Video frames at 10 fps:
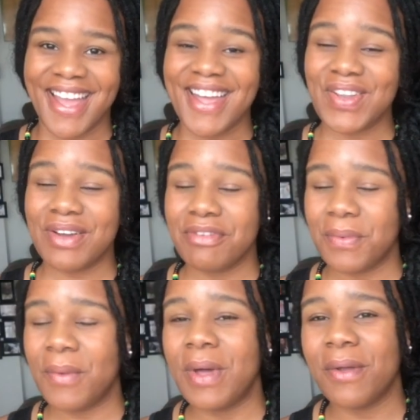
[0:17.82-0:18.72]
hello
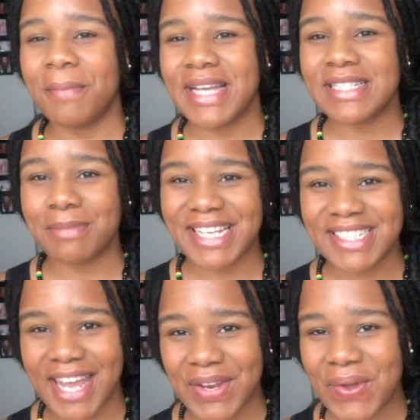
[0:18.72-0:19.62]
everyone welcome back to my
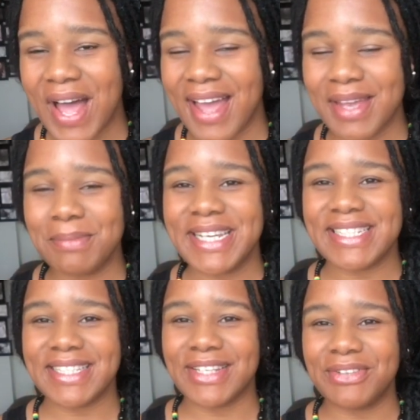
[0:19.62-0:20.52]
channel i am
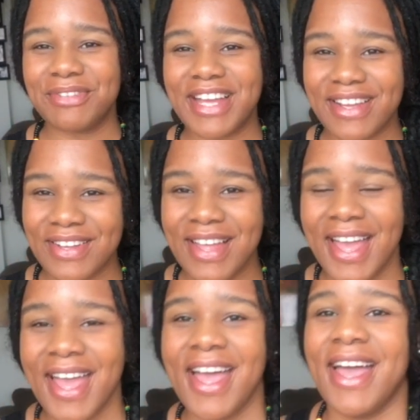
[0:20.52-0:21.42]
lacey lovell
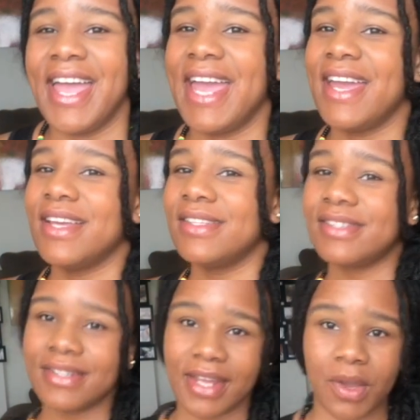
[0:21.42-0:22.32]
and
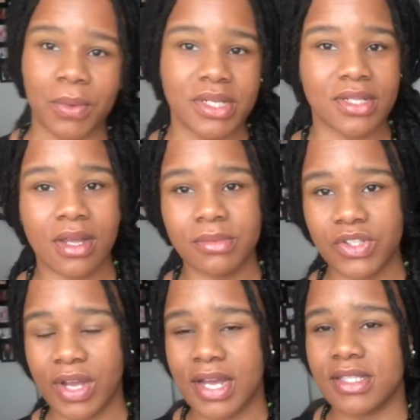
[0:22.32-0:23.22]
today i wanted to come to
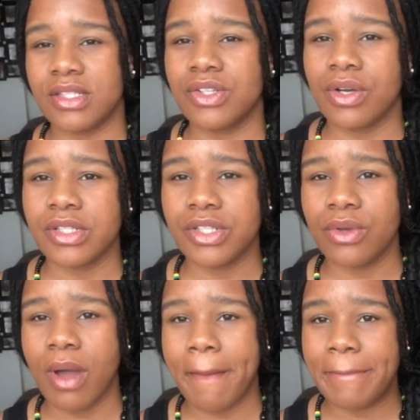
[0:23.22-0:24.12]
you guys and talk to
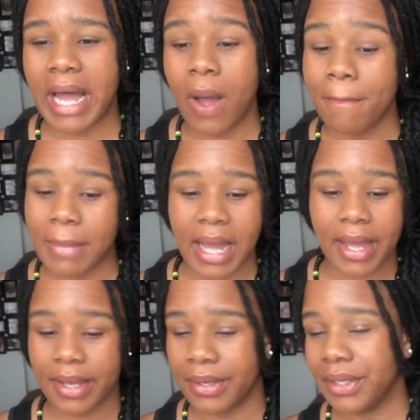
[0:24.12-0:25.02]
you about
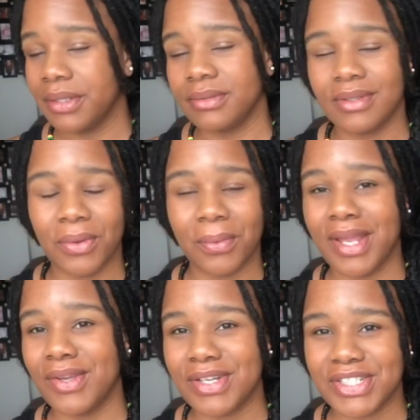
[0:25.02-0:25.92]
my
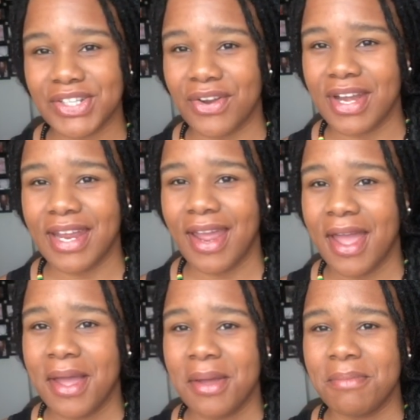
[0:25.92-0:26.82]
weight loss journey
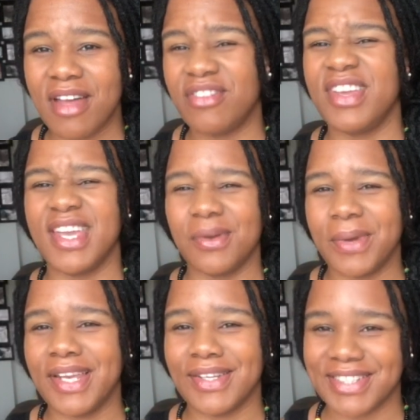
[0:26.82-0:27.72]
my vegan
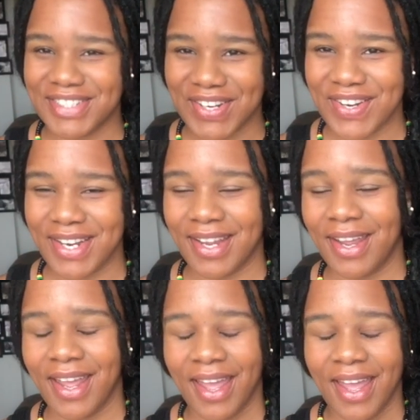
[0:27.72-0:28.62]
weight loss journey
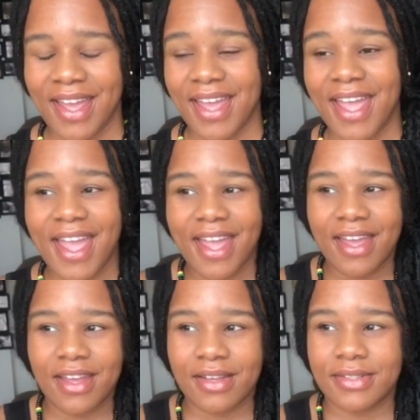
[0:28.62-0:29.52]

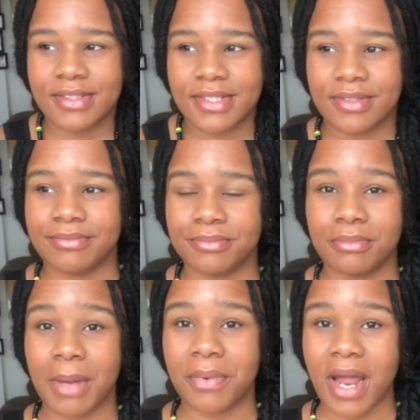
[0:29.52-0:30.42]
and
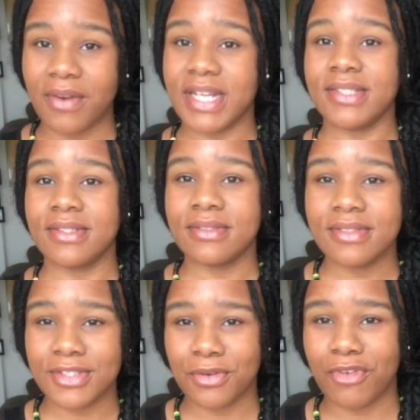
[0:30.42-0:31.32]
my progress
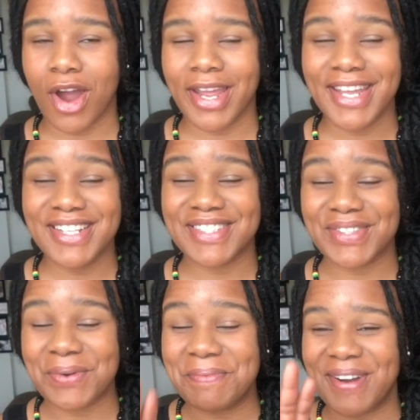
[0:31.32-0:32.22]
so far it is
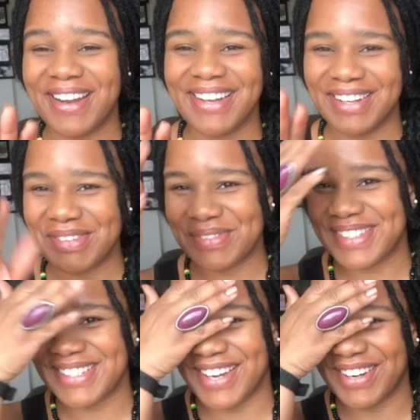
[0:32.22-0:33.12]
so bright i'm
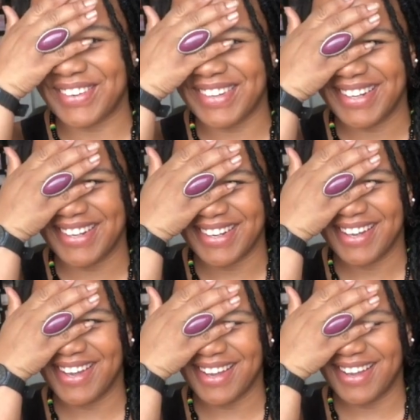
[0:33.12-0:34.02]
sorry
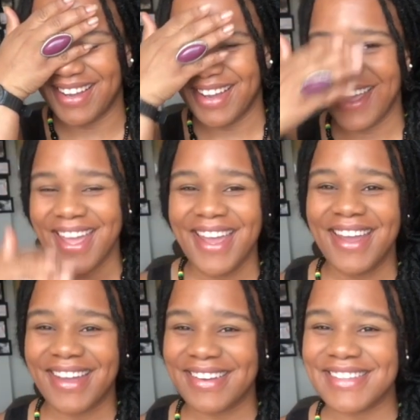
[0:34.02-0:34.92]

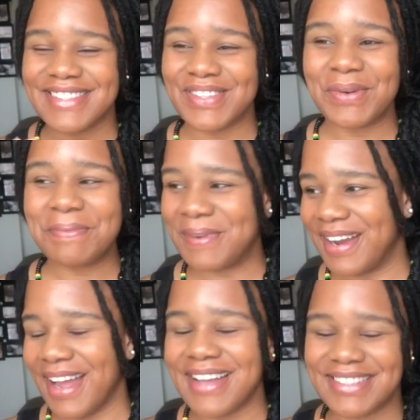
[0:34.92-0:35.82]
it is so
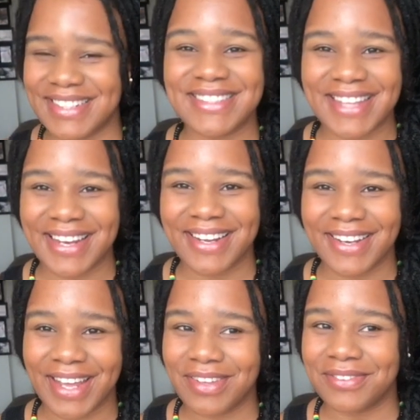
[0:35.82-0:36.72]
bright i just sat here
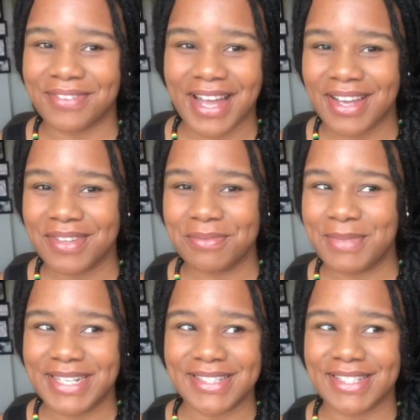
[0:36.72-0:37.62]
like five
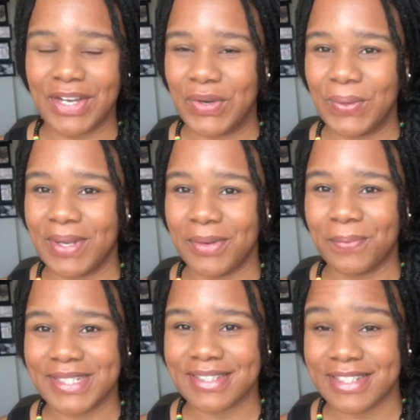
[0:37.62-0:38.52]
minutes ago and it
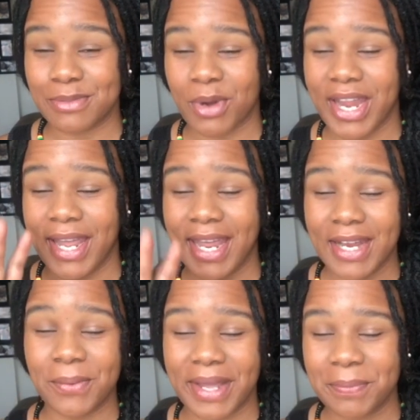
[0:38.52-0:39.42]
wasn't this bright
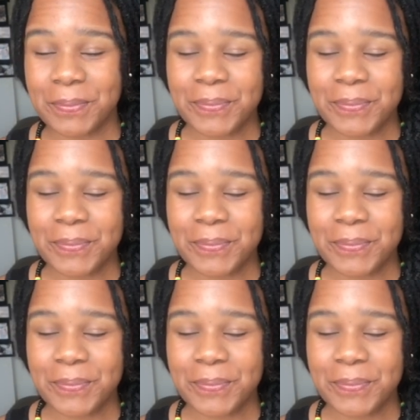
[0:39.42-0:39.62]
anyway